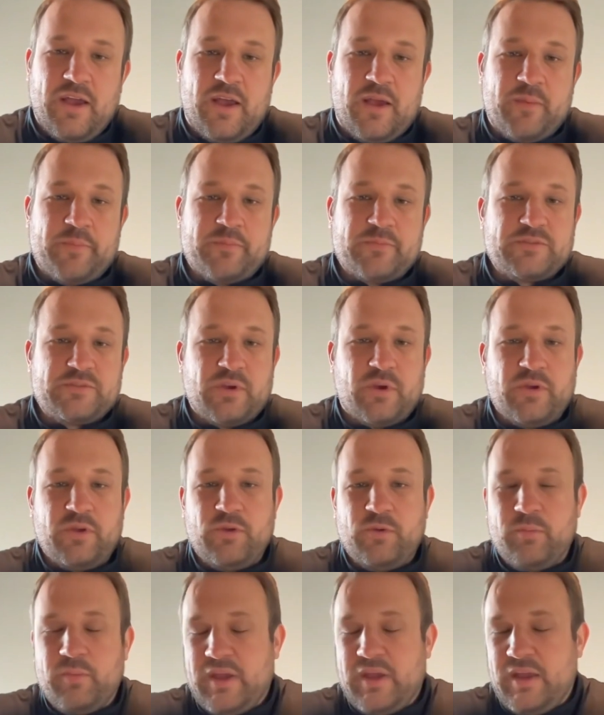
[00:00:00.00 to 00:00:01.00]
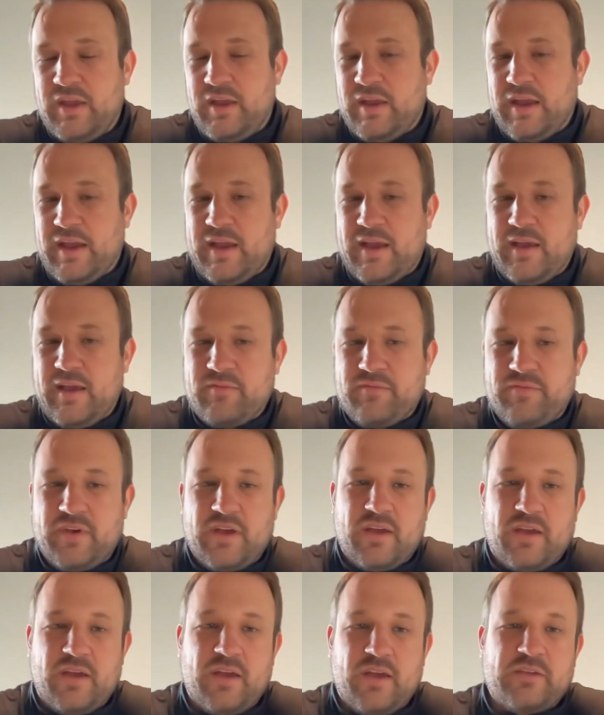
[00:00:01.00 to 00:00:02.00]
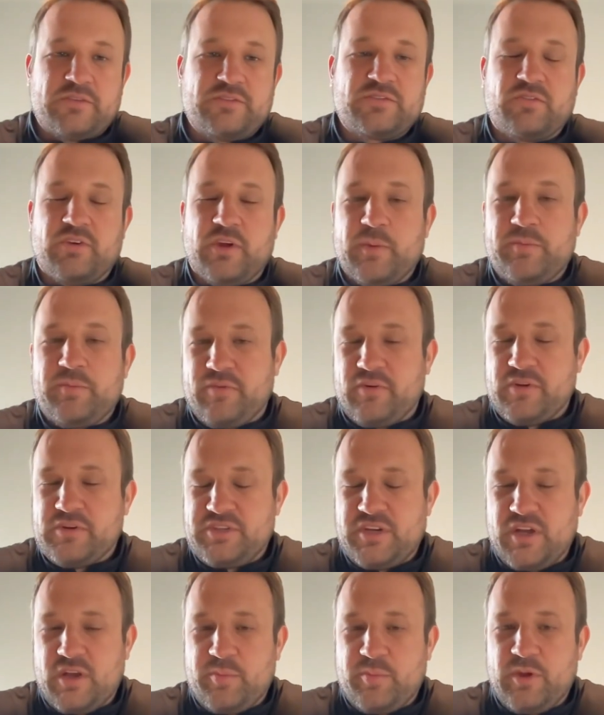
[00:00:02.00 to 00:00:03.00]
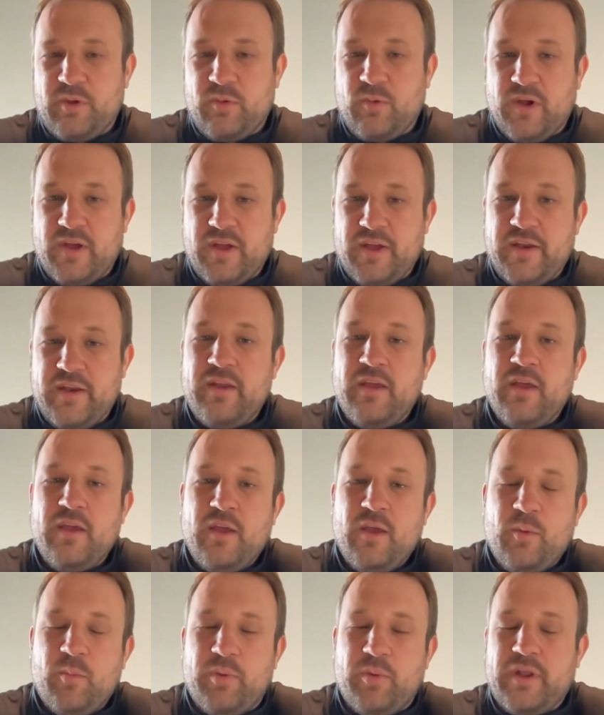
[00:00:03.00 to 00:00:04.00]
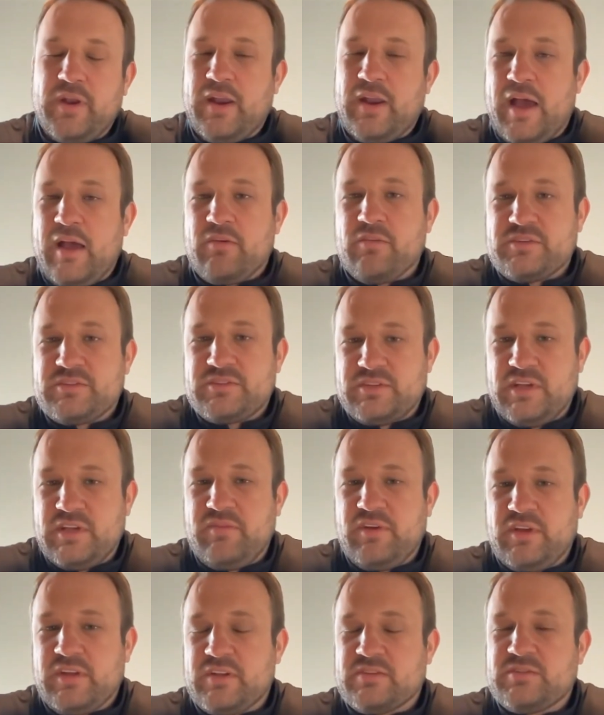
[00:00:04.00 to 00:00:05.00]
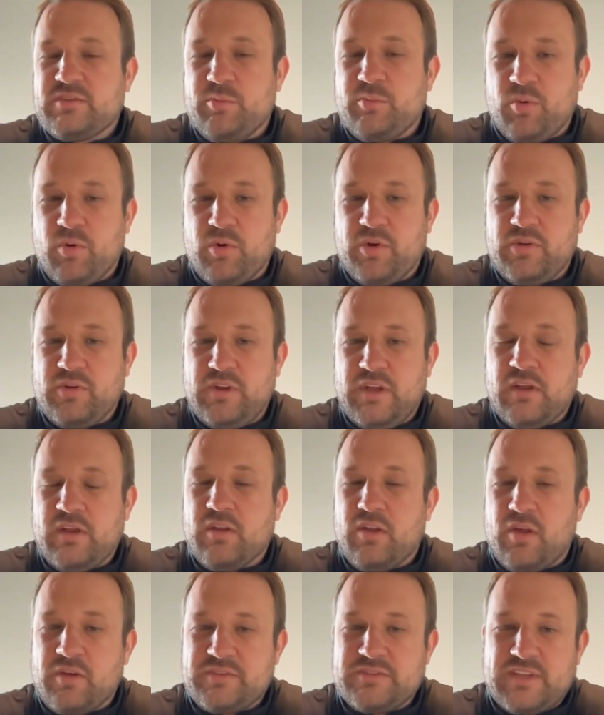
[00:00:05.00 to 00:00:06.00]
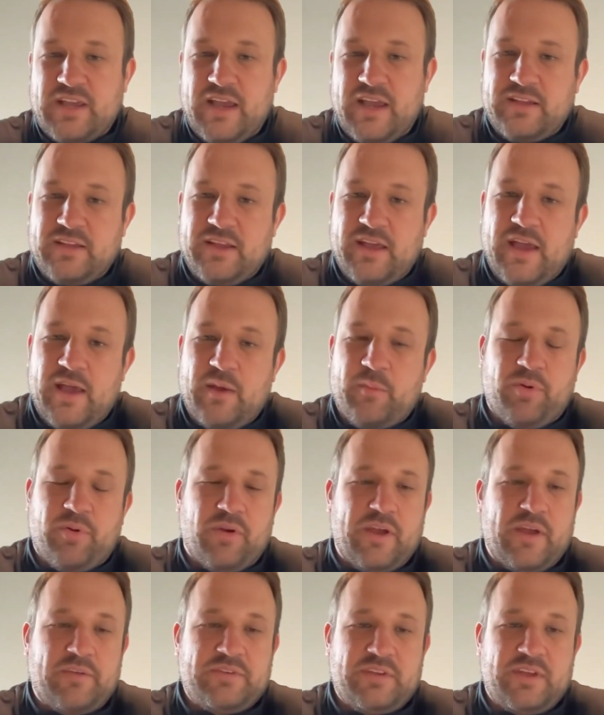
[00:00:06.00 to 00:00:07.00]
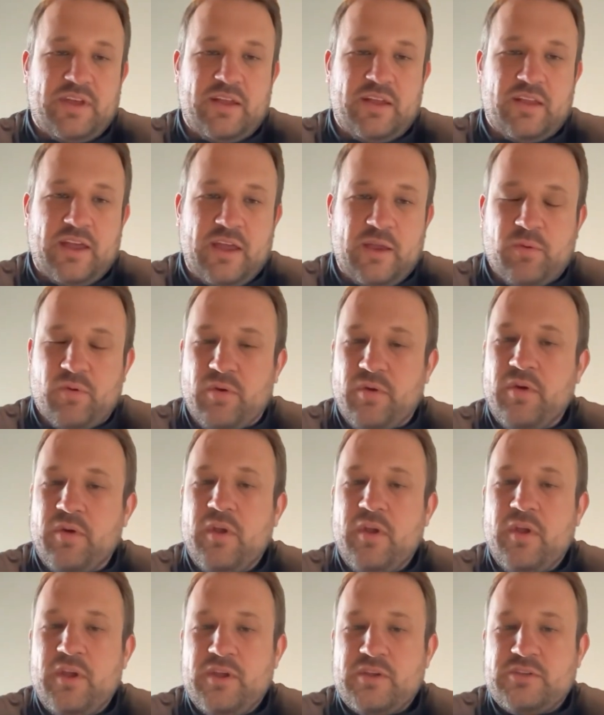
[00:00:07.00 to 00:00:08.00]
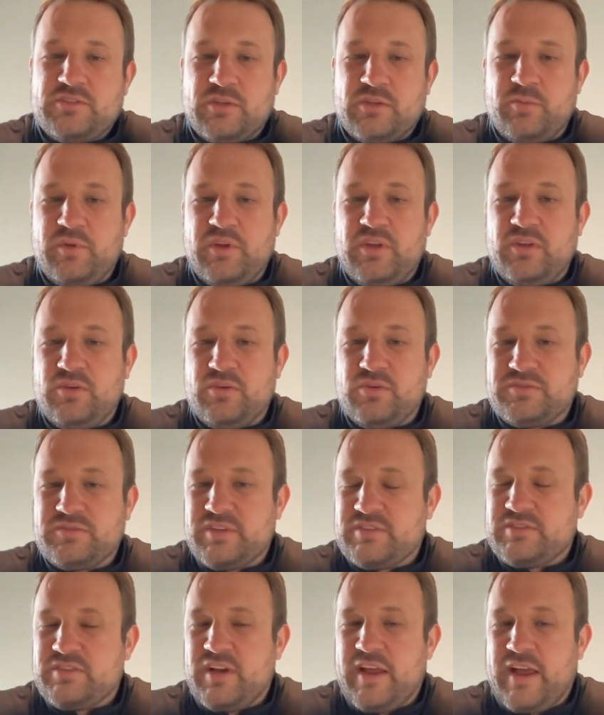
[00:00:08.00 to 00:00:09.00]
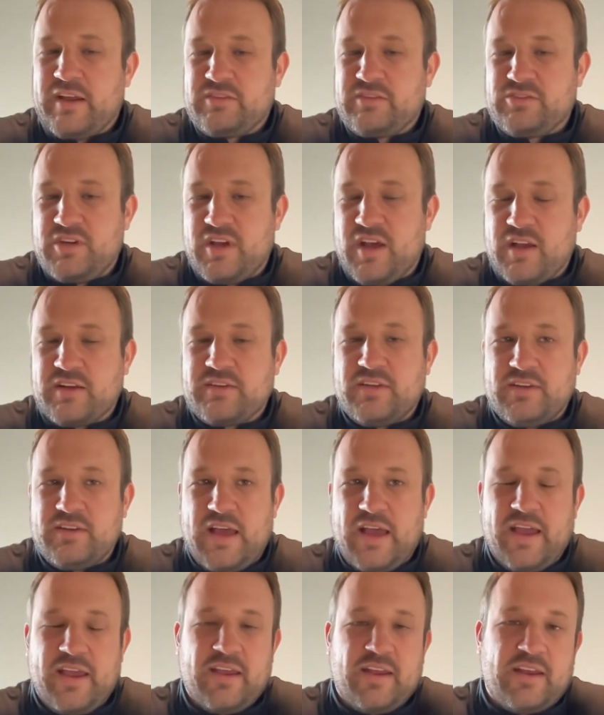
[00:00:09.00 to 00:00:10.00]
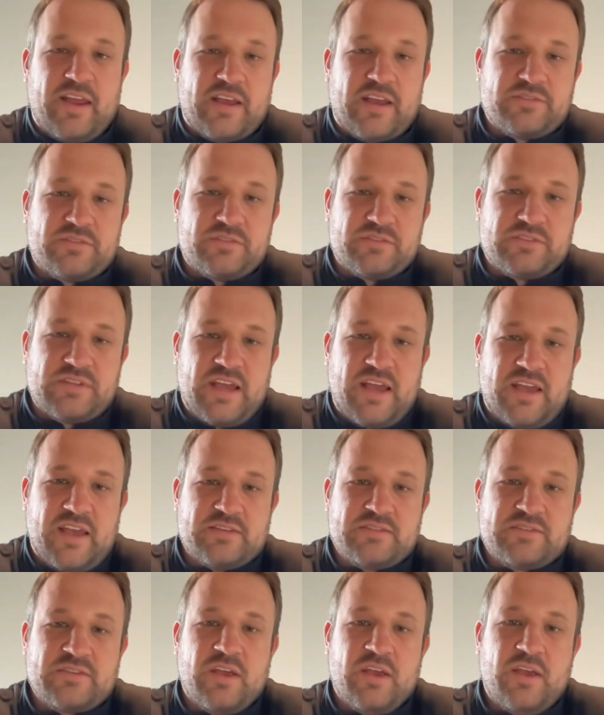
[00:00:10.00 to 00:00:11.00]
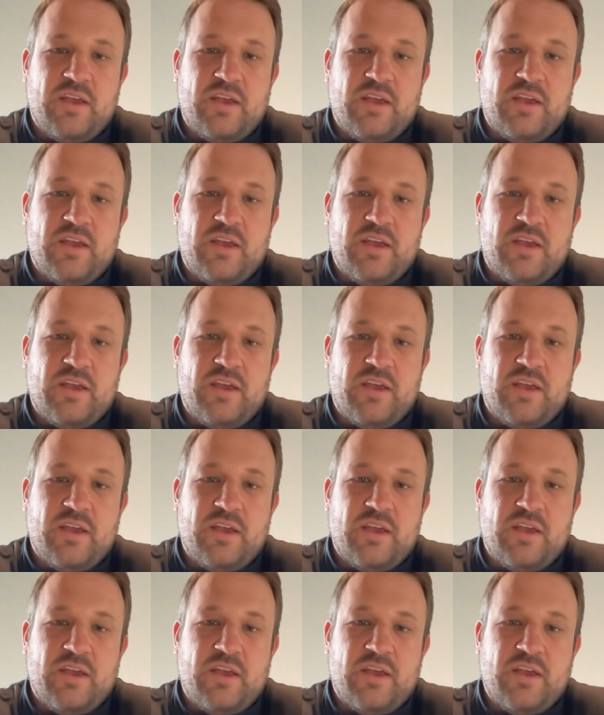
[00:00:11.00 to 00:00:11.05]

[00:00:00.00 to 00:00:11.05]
So you may have a script for a GLP-1, but not receiving the support you need alongside that per FDA label should be used as an adjunct to diet and exercise.